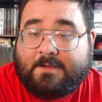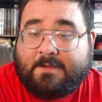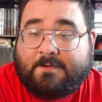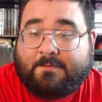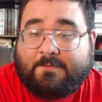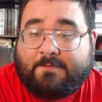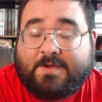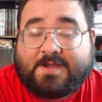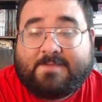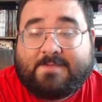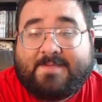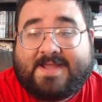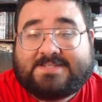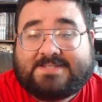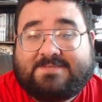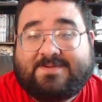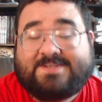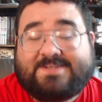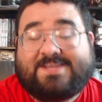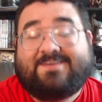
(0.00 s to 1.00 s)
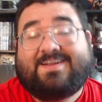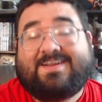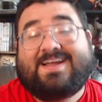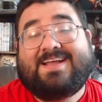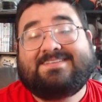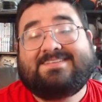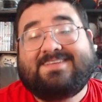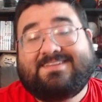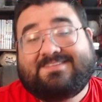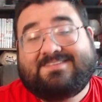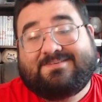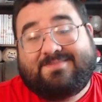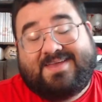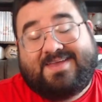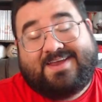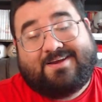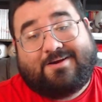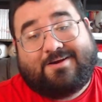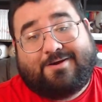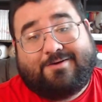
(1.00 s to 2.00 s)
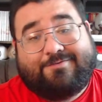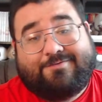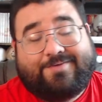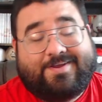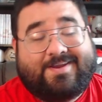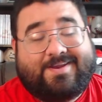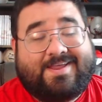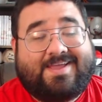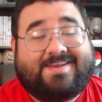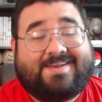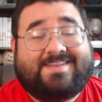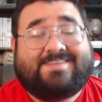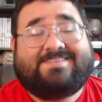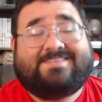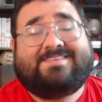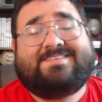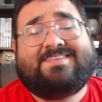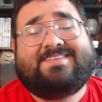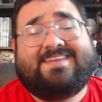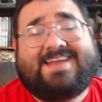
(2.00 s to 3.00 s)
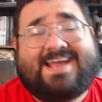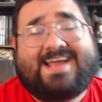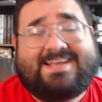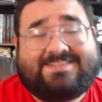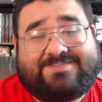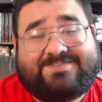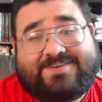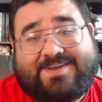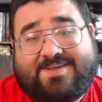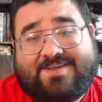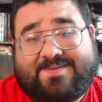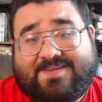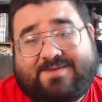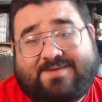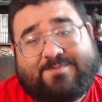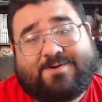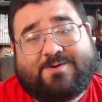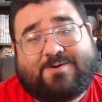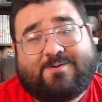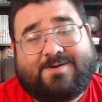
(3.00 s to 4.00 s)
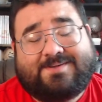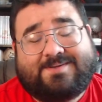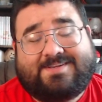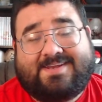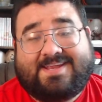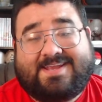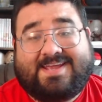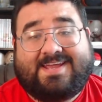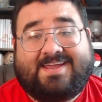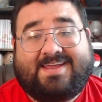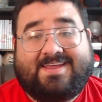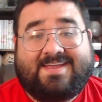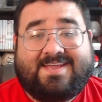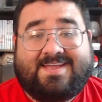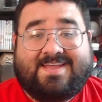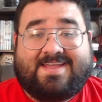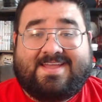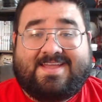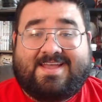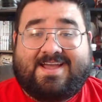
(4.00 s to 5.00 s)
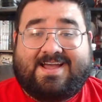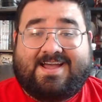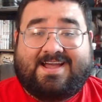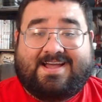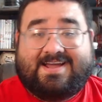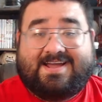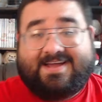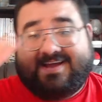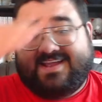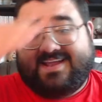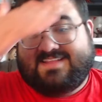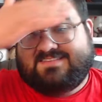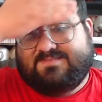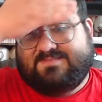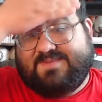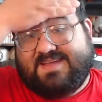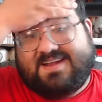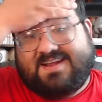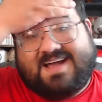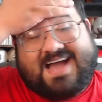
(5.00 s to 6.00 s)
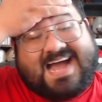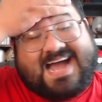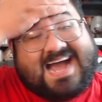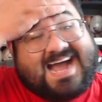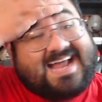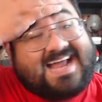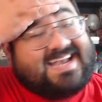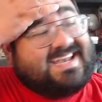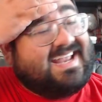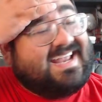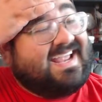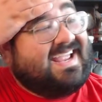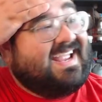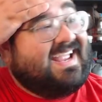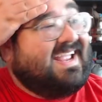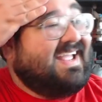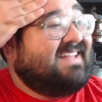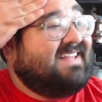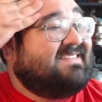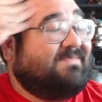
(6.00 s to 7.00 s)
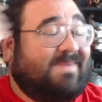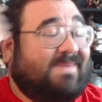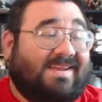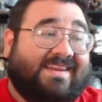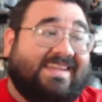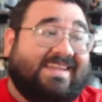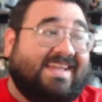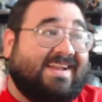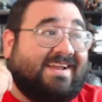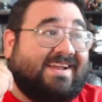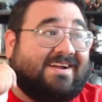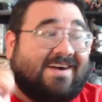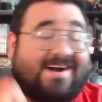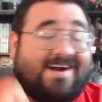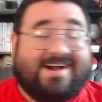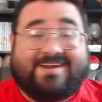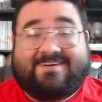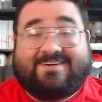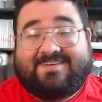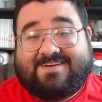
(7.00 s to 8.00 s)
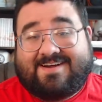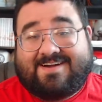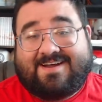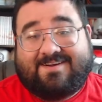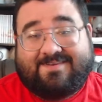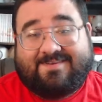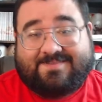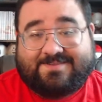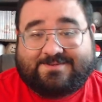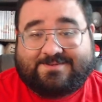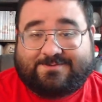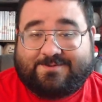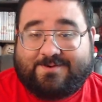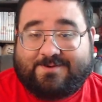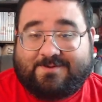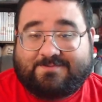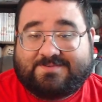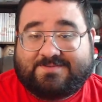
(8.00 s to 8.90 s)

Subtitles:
Welcome back to my channel, guys. It's me, Irvin, and this is the last video that I'm recording today. It's been a hot day. It's been getting hotter and hotter in this room.